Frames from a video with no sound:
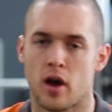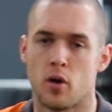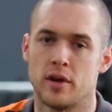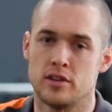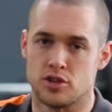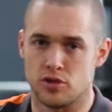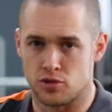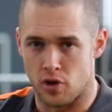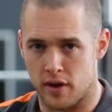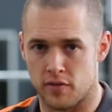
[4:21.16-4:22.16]
go in, she's
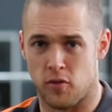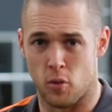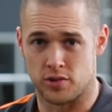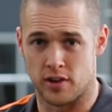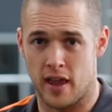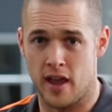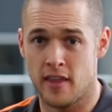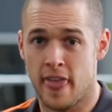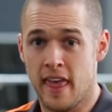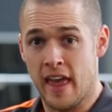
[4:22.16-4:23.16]
trying to force it
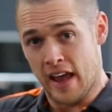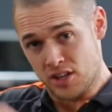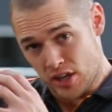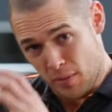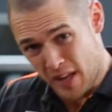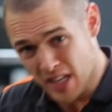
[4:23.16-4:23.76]
out, and she can be